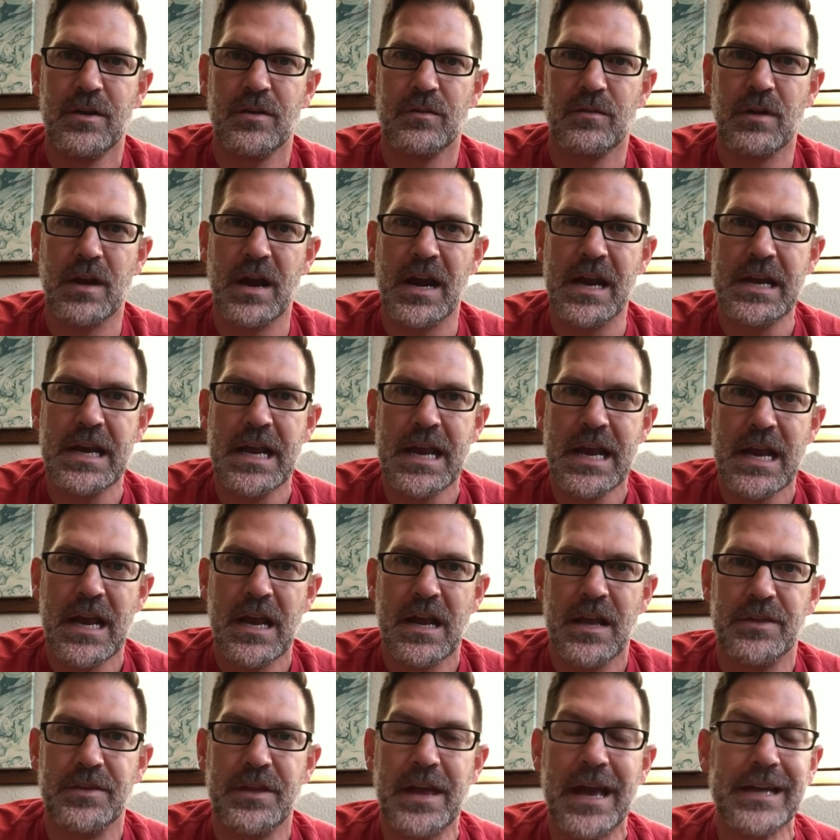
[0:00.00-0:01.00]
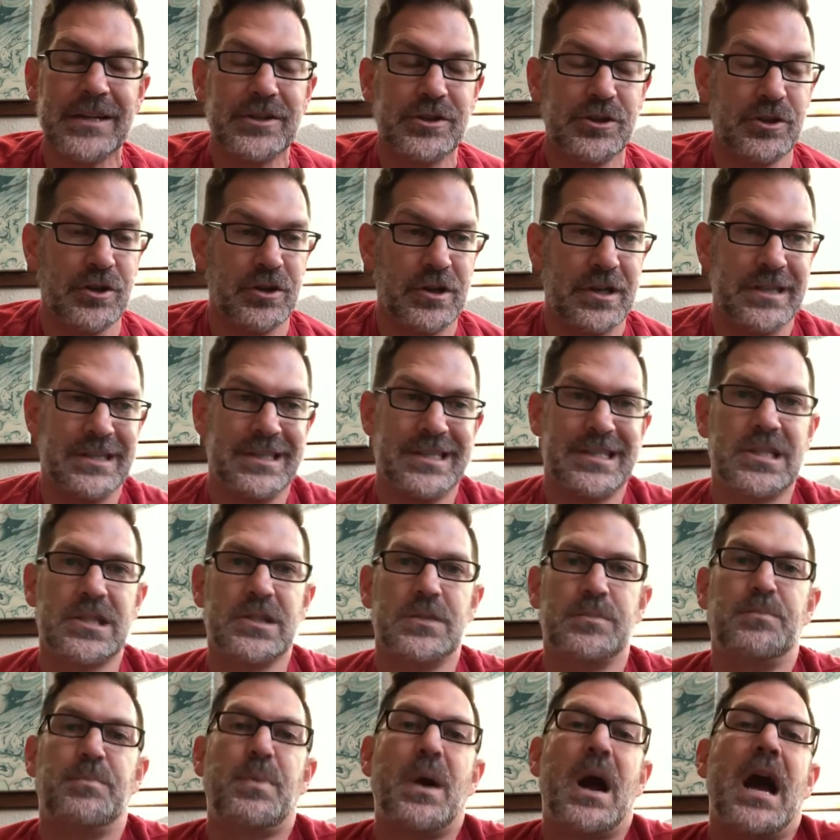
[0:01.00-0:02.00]
right, that should
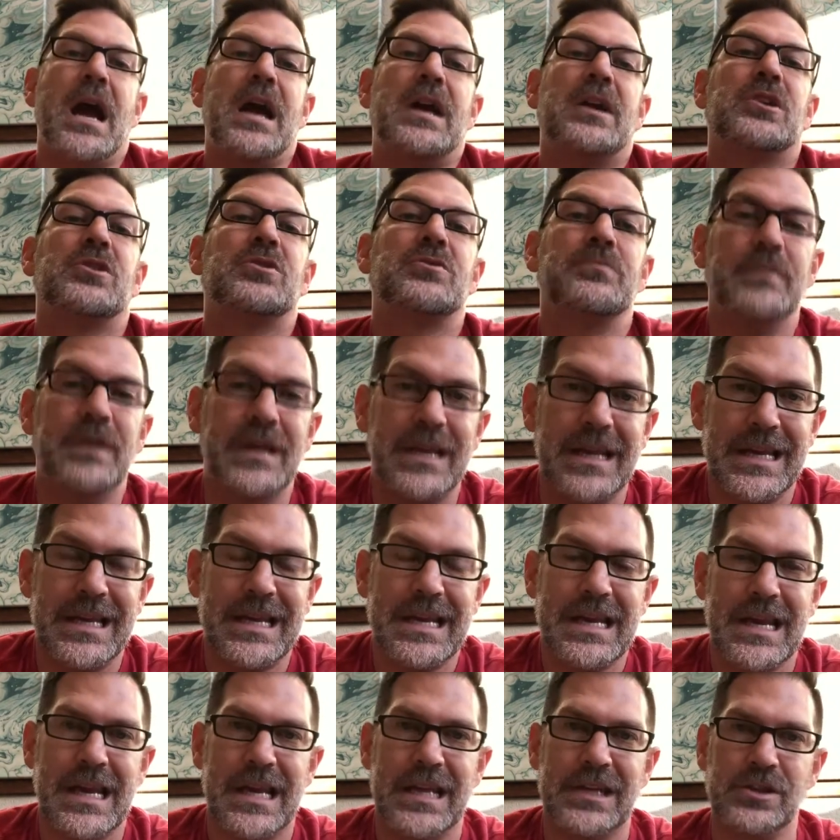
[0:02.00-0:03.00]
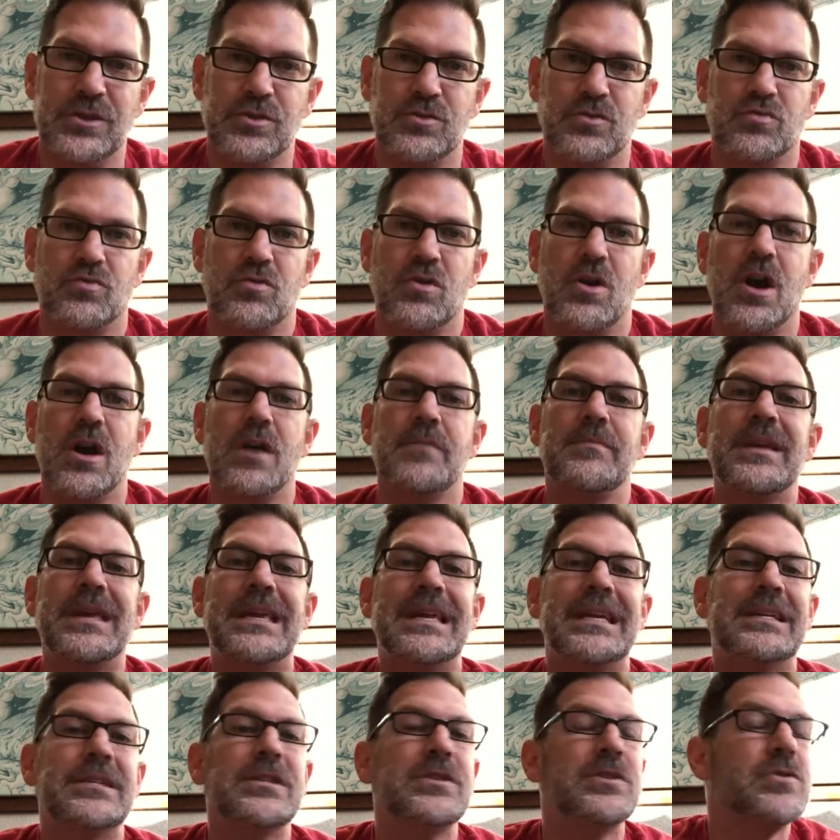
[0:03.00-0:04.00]
inspire me and draw
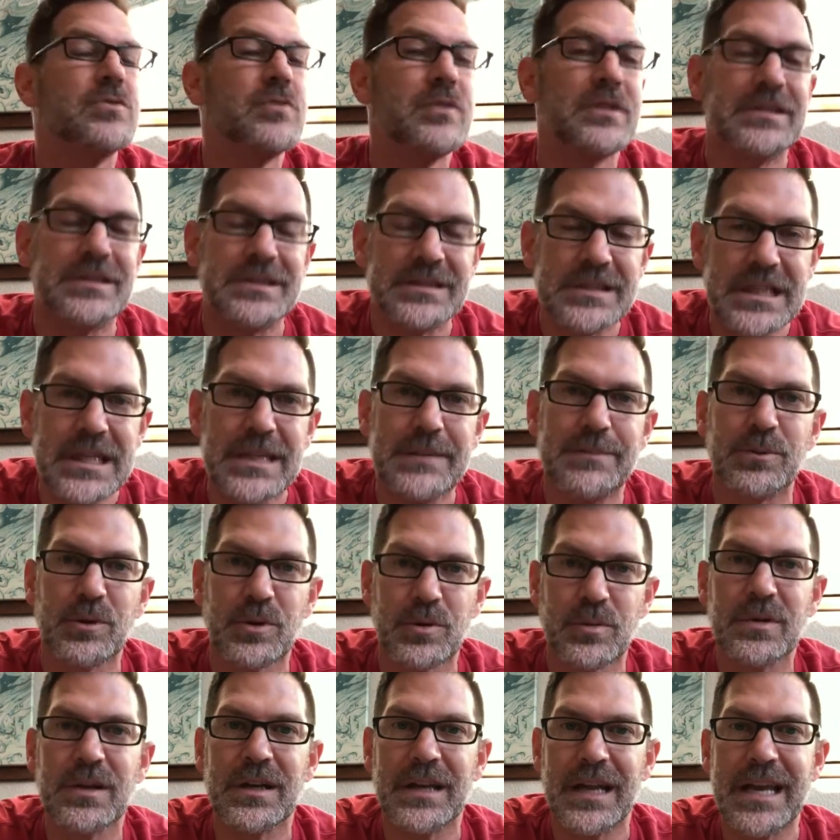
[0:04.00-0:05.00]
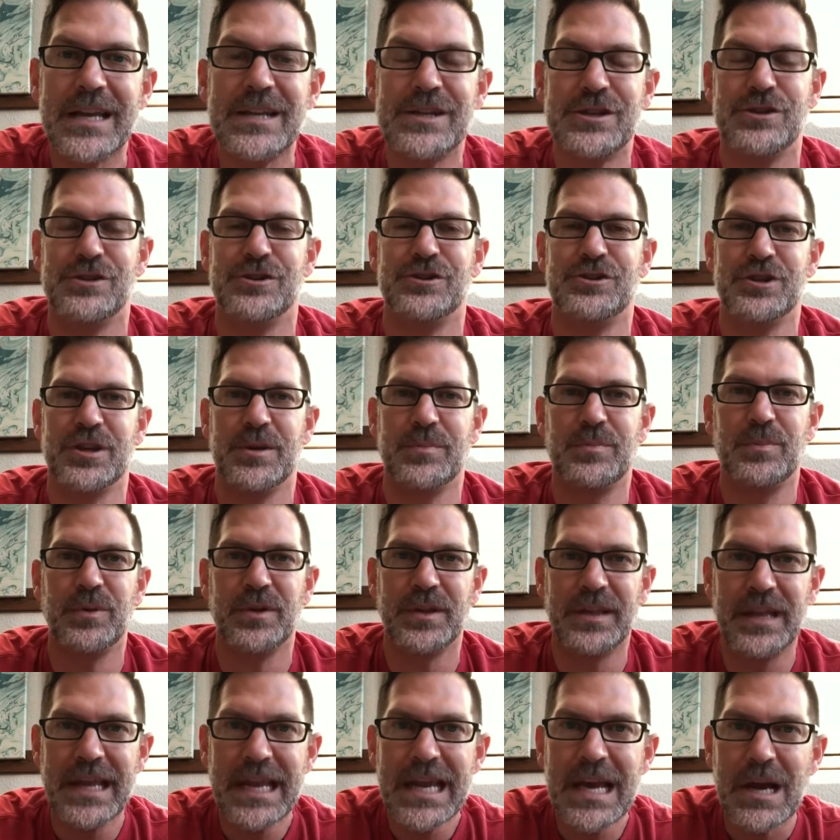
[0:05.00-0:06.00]
me into a deeper relationship
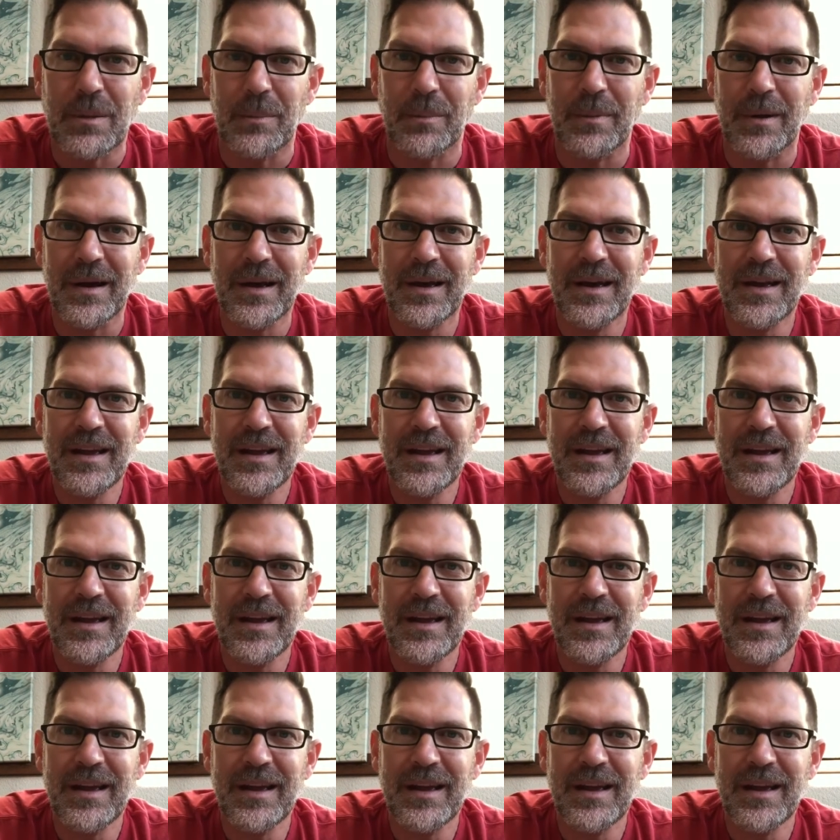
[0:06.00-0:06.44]
with Him,